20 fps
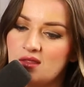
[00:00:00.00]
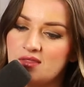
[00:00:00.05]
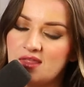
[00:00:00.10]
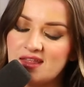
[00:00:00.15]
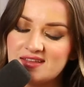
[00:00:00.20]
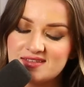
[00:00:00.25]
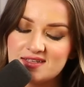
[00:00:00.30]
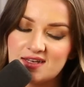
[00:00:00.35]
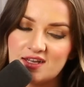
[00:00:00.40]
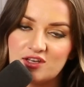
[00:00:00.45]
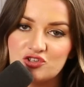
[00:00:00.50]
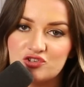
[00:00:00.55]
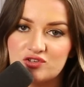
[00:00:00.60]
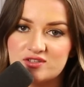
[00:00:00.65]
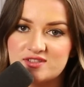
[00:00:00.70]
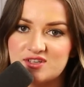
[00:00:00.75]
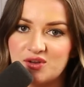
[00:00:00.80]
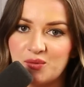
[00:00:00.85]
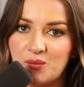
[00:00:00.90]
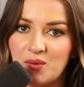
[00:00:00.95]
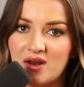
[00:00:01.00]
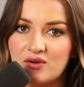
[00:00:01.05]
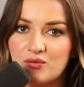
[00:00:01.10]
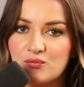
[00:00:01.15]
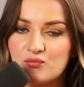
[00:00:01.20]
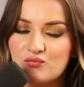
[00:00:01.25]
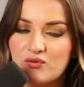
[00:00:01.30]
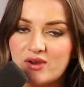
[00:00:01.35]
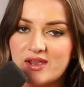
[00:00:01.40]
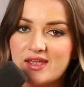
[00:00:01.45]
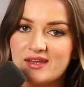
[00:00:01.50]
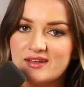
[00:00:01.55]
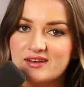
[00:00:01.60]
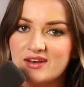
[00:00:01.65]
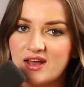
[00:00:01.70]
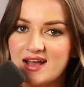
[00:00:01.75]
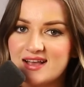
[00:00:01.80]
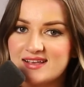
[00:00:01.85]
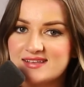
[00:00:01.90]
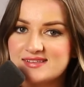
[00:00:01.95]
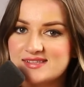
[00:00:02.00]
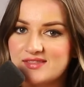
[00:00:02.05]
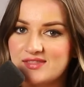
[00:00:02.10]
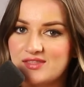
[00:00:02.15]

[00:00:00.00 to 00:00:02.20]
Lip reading: That's an interesting one. Recognise